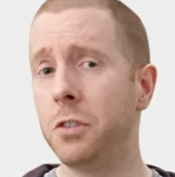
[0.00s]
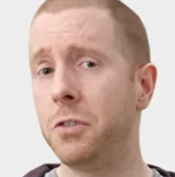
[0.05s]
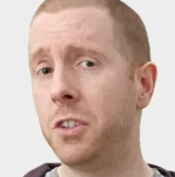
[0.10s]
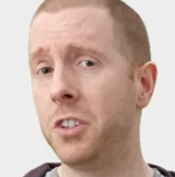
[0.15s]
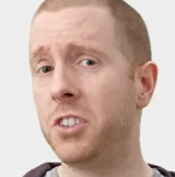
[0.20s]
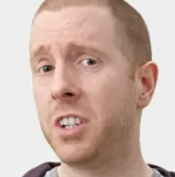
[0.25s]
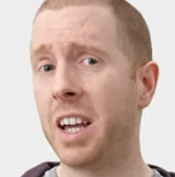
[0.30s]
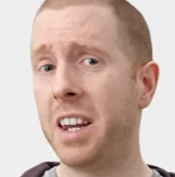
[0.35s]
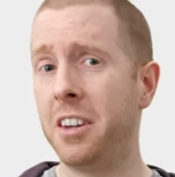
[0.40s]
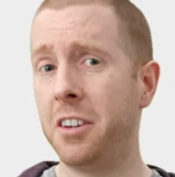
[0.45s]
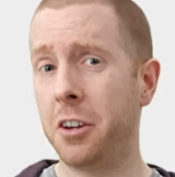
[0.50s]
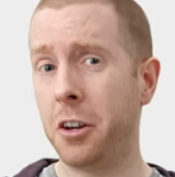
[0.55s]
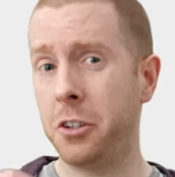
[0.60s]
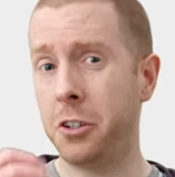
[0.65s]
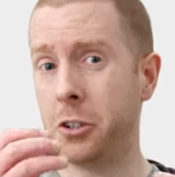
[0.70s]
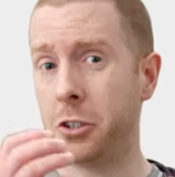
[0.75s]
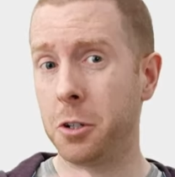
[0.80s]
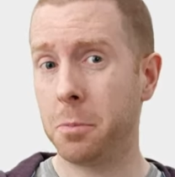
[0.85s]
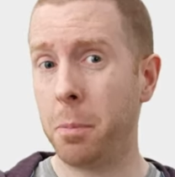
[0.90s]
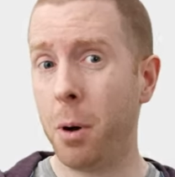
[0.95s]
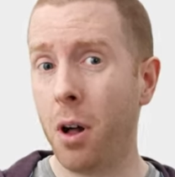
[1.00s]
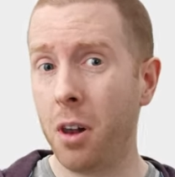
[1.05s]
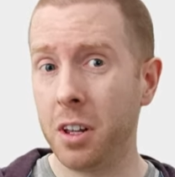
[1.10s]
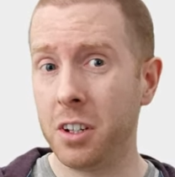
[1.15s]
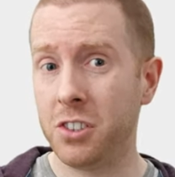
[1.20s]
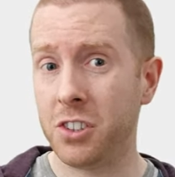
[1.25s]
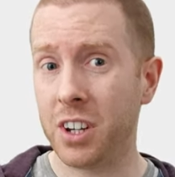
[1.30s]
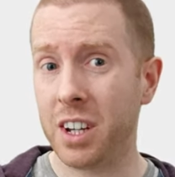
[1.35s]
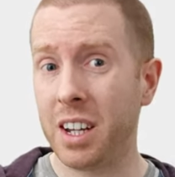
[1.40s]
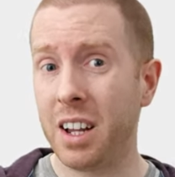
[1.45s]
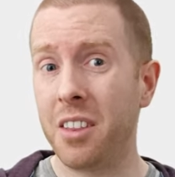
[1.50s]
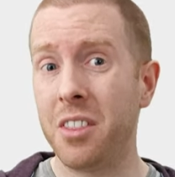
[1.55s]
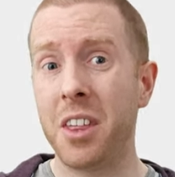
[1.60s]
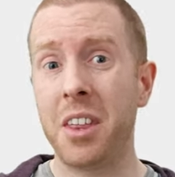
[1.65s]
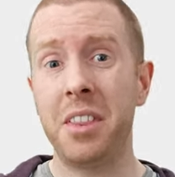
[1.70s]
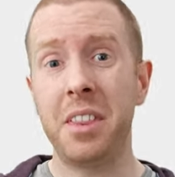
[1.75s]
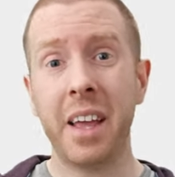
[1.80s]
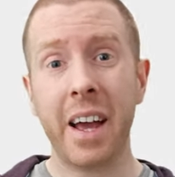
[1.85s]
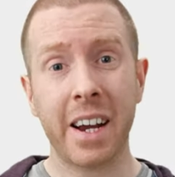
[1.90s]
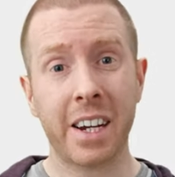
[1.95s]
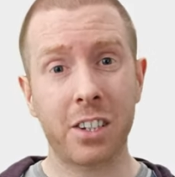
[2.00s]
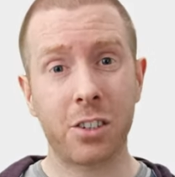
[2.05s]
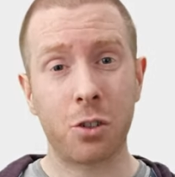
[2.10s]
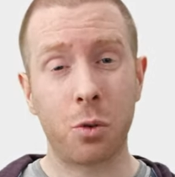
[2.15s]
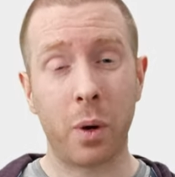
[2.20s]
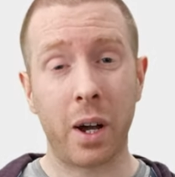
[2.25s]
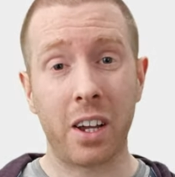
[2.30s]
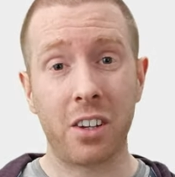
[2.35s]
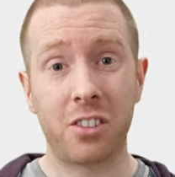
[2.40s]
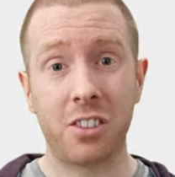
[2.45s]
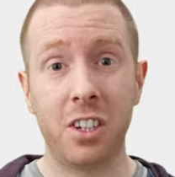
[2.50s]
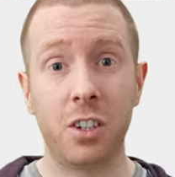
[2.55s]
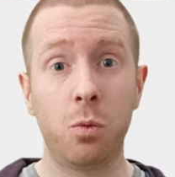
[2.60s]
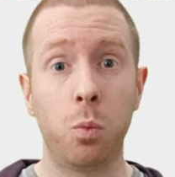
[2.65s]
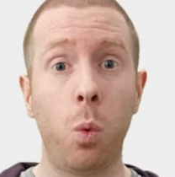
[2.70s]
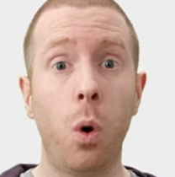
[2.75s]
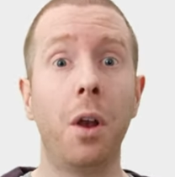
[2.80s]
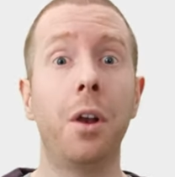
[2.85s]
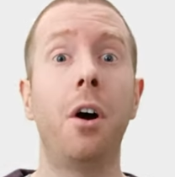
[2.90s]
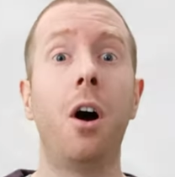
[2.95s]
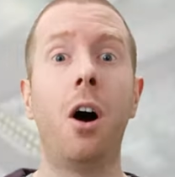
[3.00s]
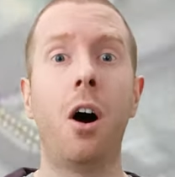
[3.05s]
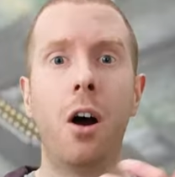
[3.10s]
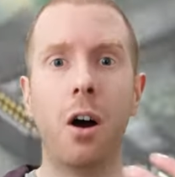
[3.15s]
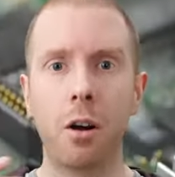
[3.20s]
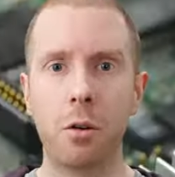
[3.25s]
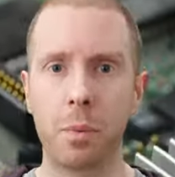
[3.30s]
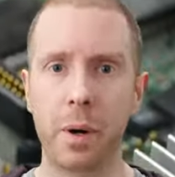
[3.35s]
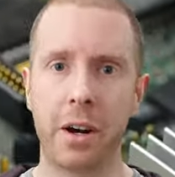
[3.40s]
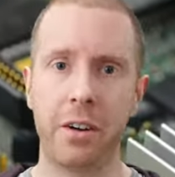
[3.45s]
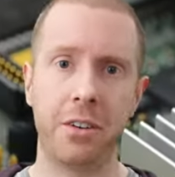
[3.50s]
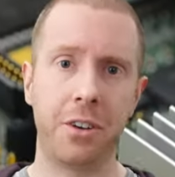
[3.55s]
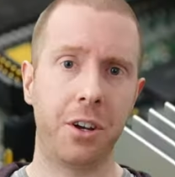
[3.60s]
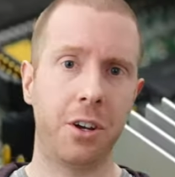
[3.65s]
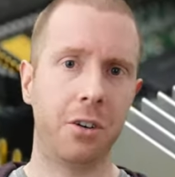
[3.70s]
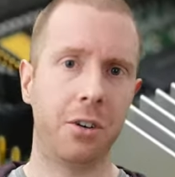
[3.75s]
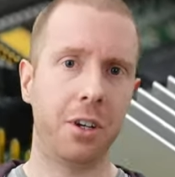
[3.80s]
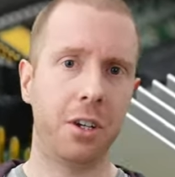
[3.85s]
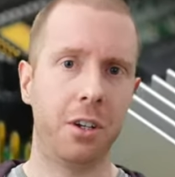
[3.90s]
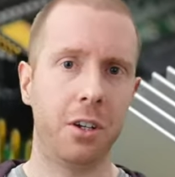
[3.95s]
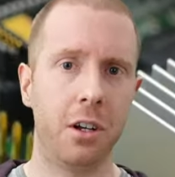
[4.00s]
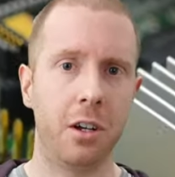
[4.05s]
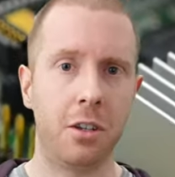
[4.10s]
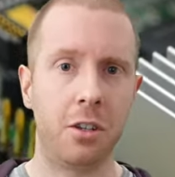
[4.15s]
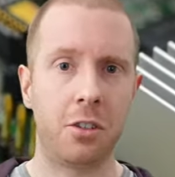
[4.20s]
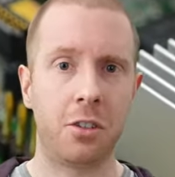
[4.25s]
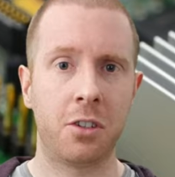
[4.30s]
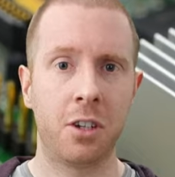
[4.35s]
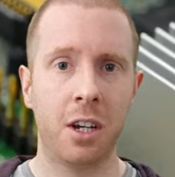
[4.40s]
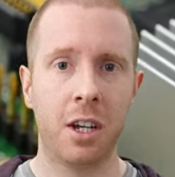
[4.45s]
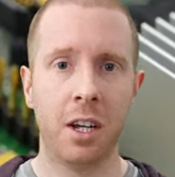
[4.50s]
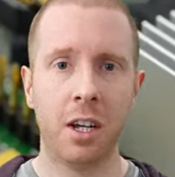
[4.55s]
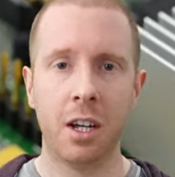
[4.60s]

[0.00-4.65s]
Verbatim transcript: you've decided on your topology, the next question is what hardware are you going to use?